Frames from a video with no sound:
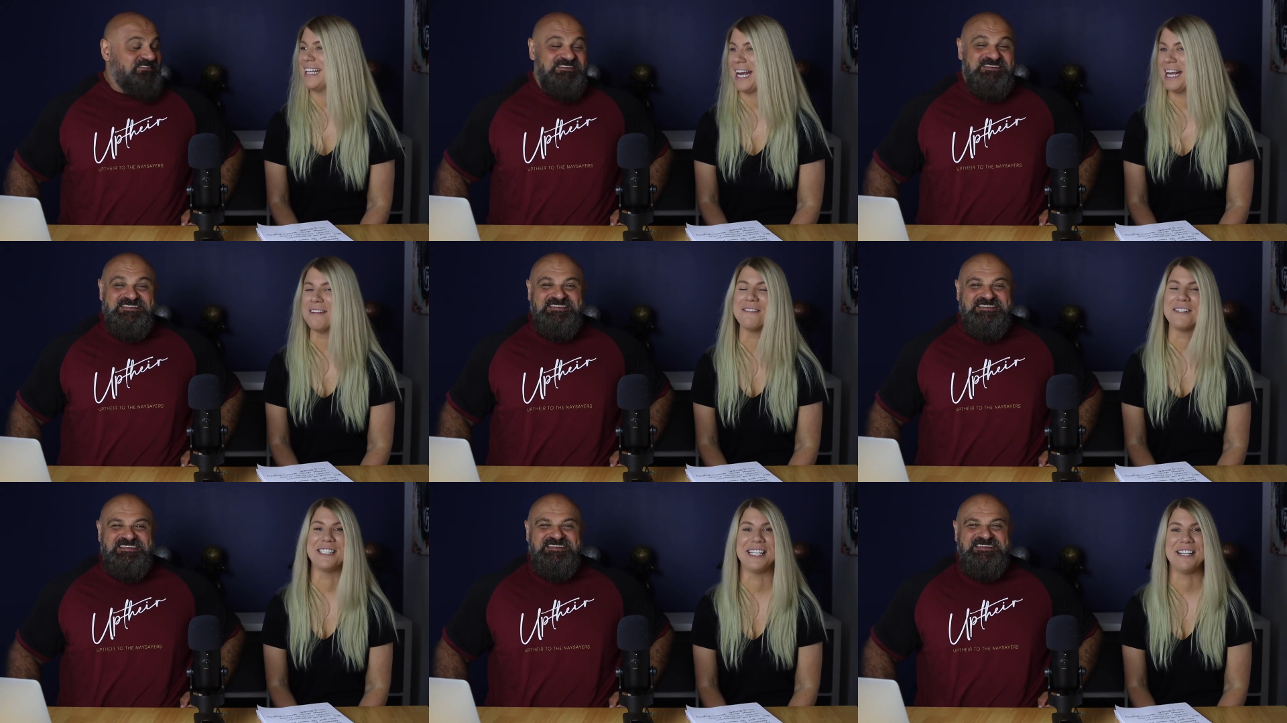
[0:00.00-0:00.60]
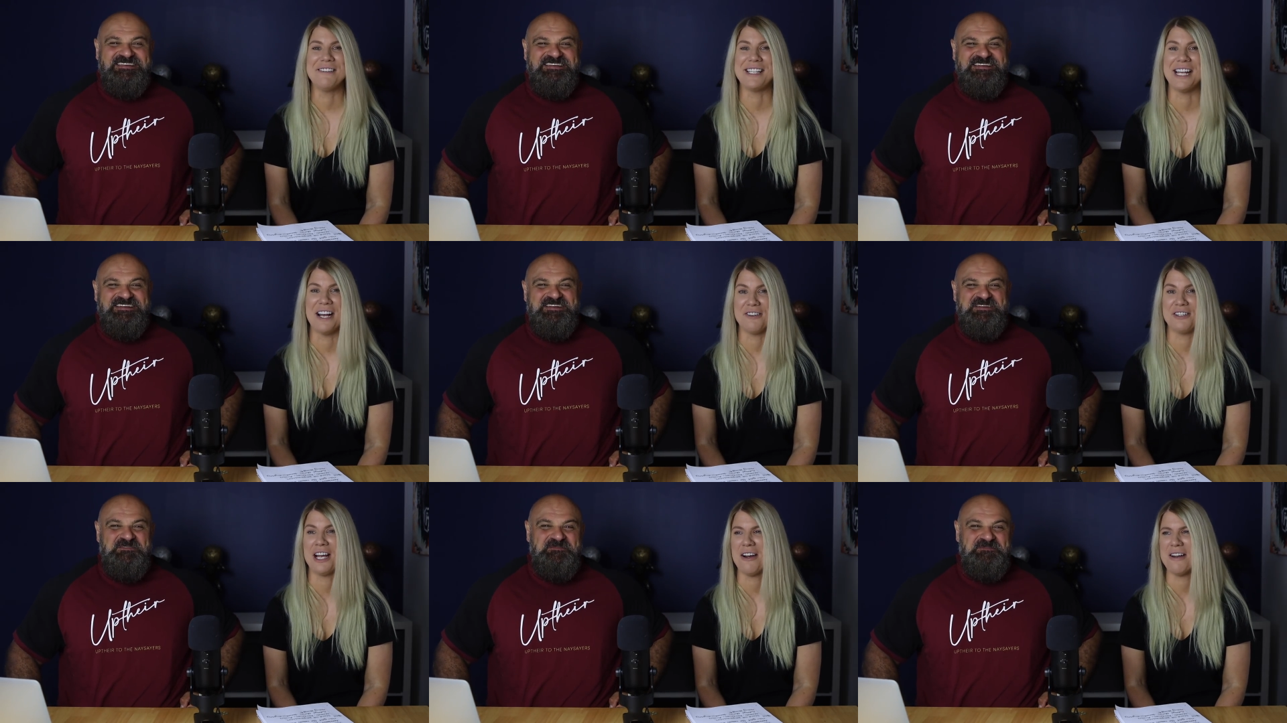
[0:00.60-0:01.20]
Speaker 1: yeah he was. He was like
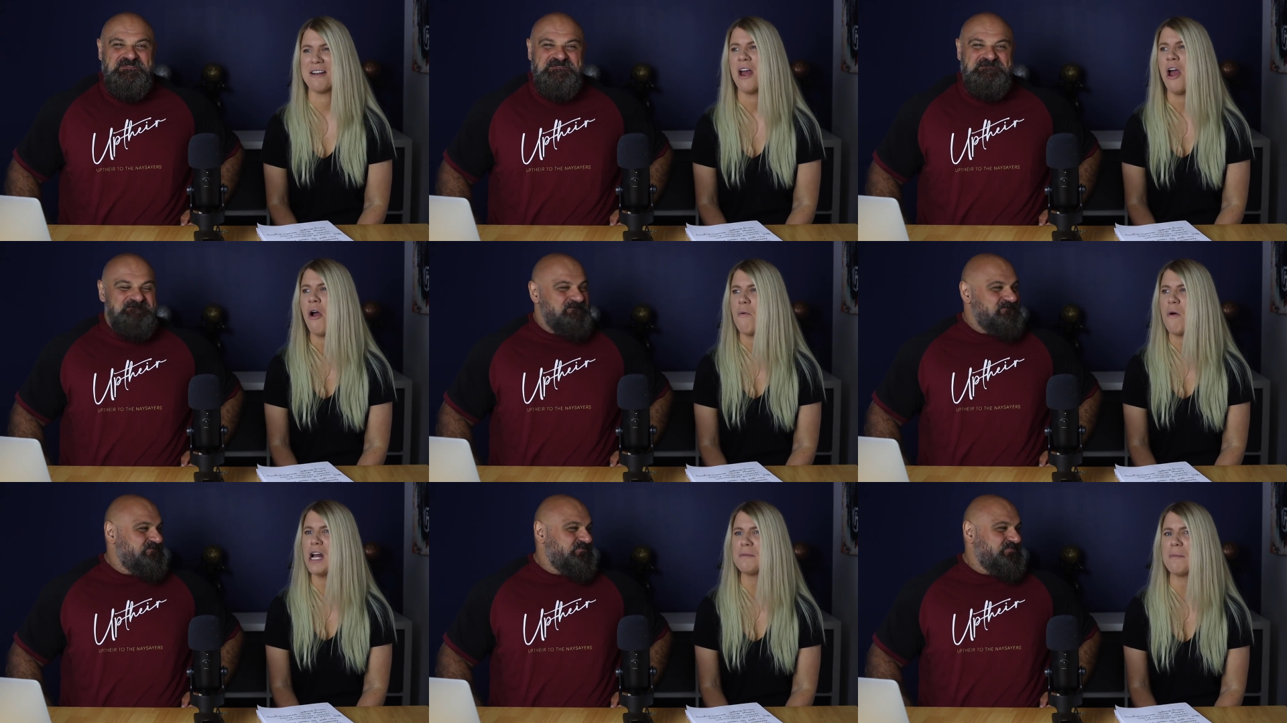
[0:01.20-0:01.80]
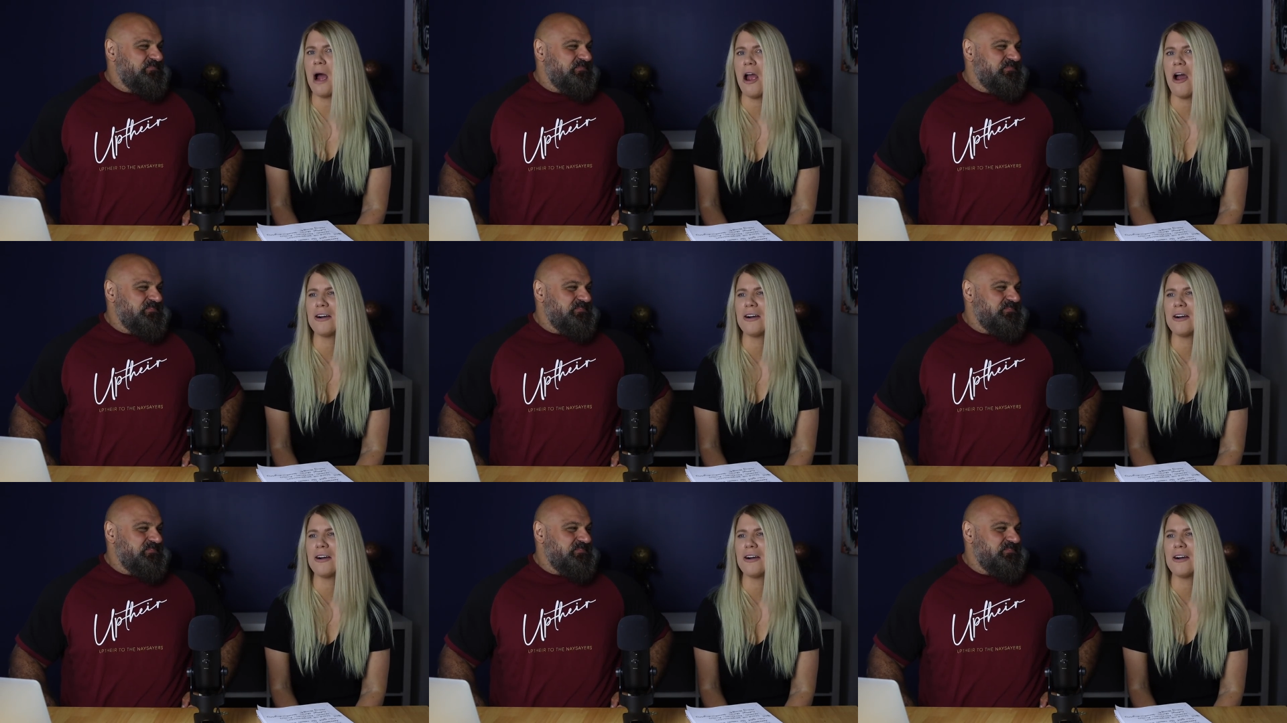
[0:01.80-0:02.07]
shouting, Where's my